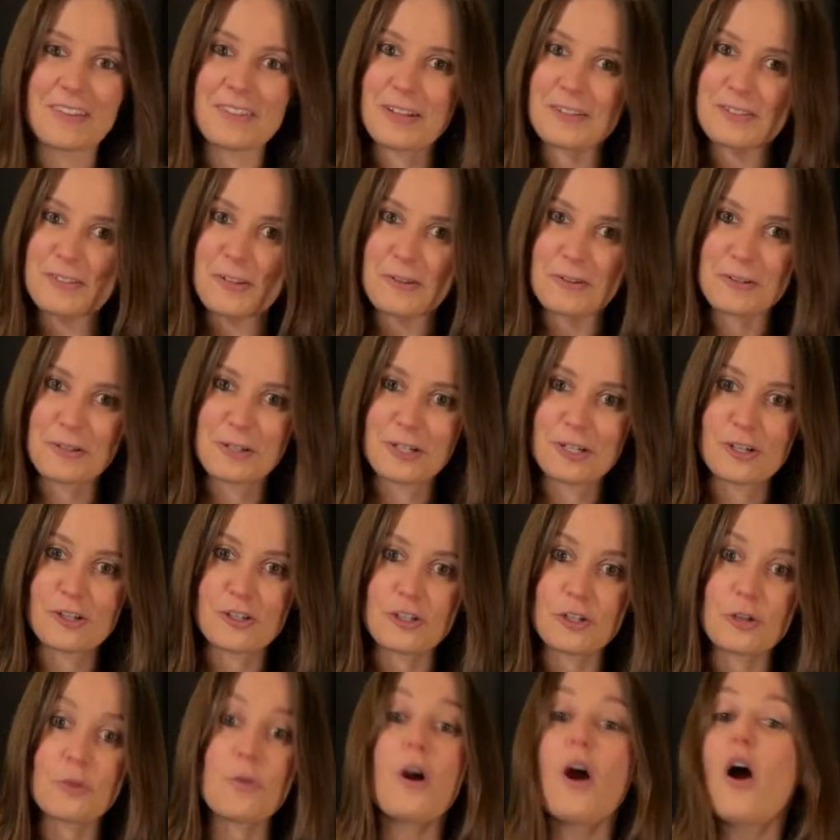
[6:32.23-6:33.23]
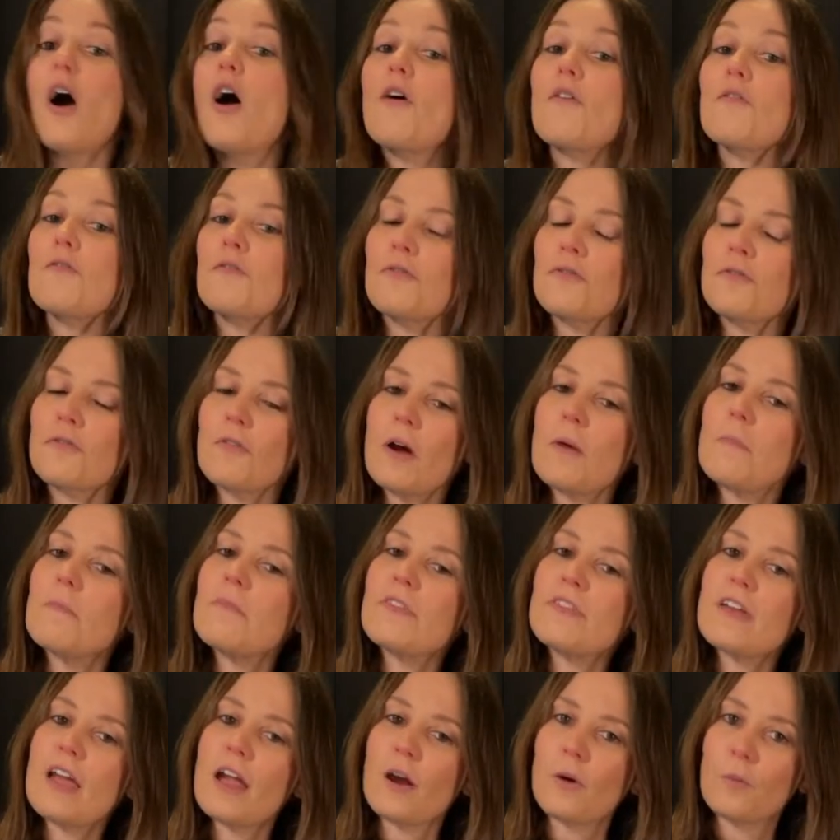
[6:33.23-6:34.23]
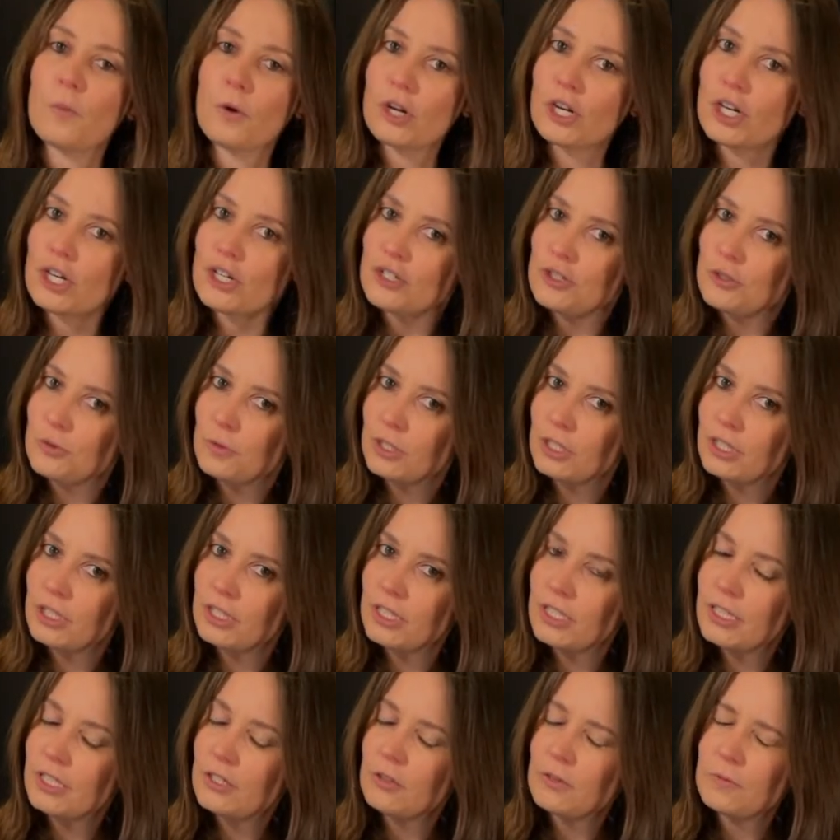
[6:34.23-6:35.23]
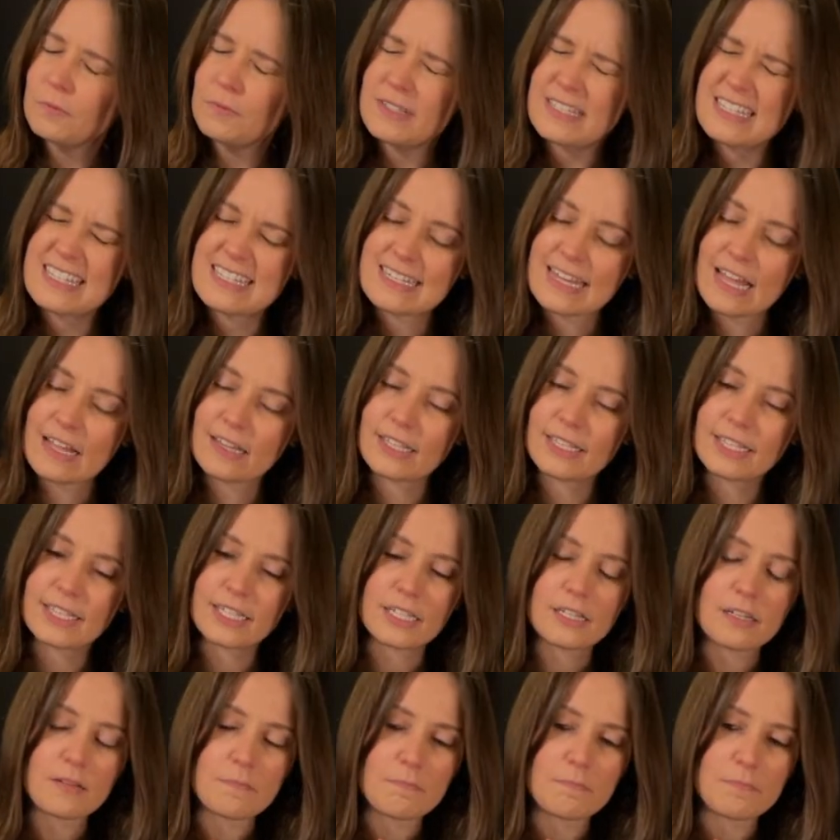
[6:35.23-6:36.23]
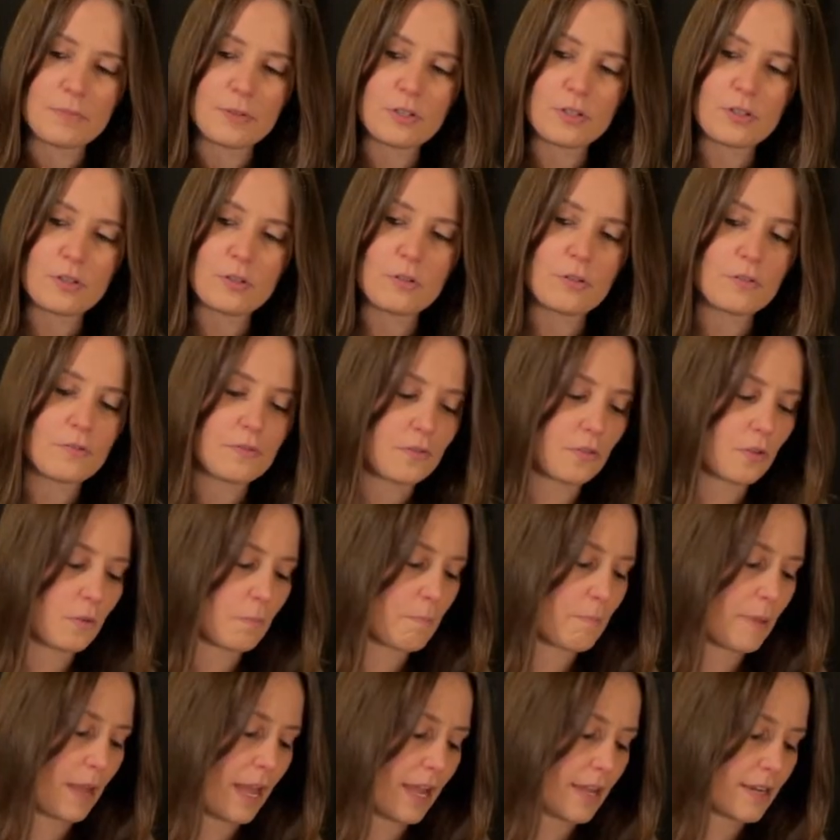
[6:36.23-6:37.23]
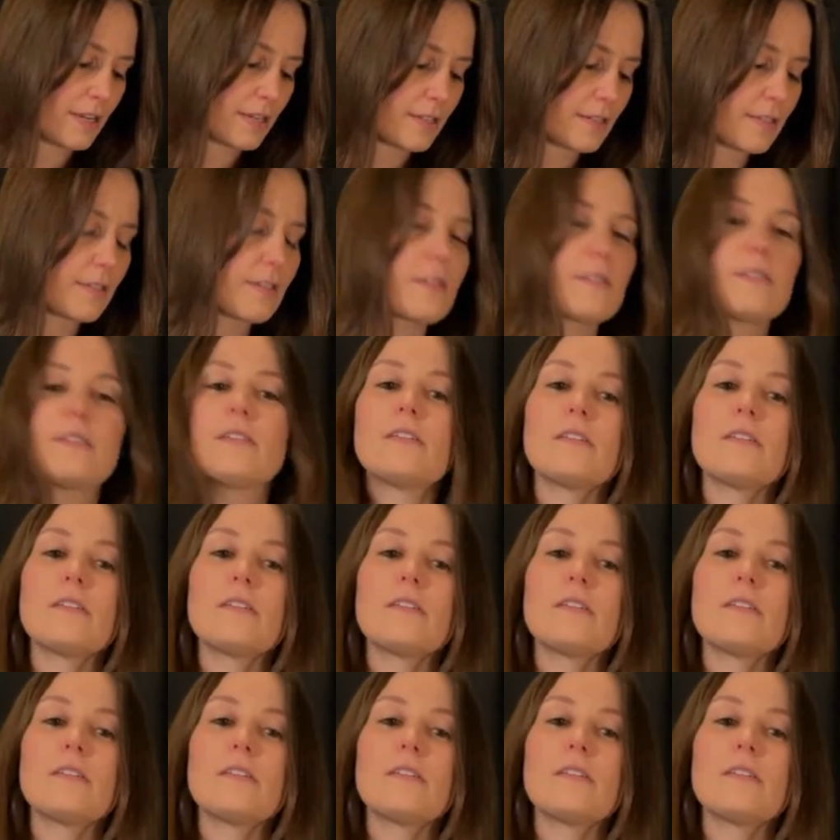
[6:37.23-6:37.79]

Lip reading: that's all you're gonna do. From there, we're gonna do a little delicate, beautiful bend.